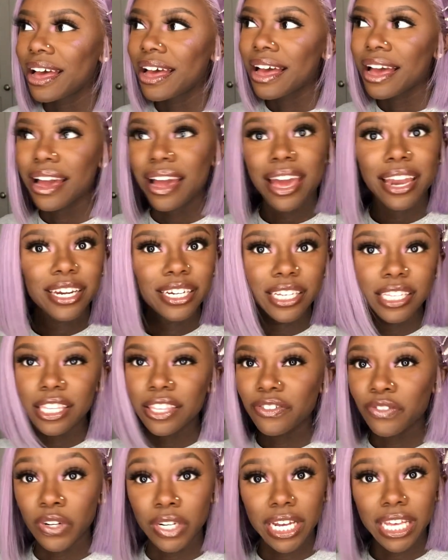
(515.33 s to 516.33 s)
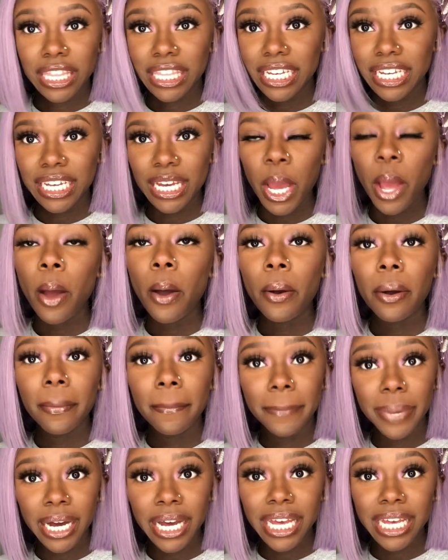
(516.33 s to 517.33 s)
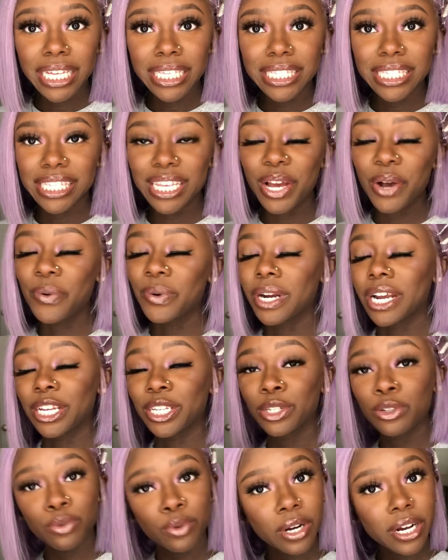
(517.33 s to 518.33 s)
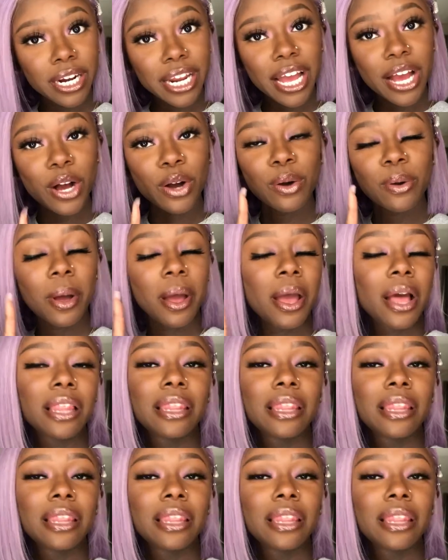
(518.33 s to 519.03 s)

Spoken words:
I kind of did this for nothing. But when I do wear it out,